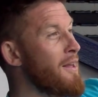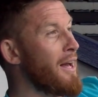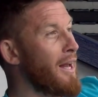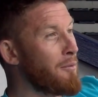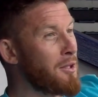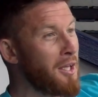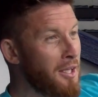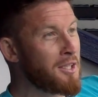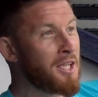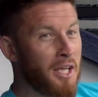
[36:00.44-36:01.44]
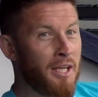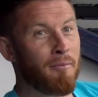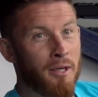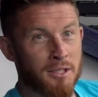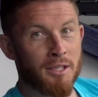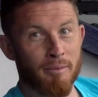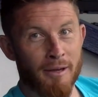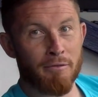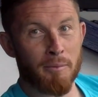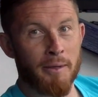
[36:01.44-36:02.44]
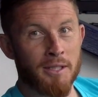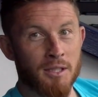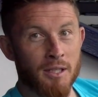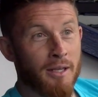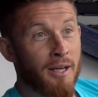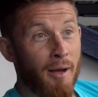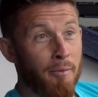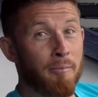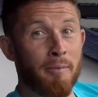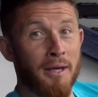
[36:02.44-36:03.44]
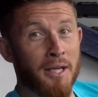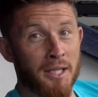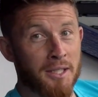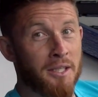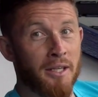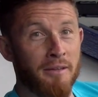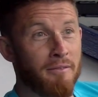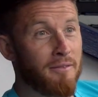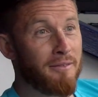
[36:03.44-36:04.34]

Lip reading: And it would take us 30 minutes to get back from Paisley. I'd been better getting the train from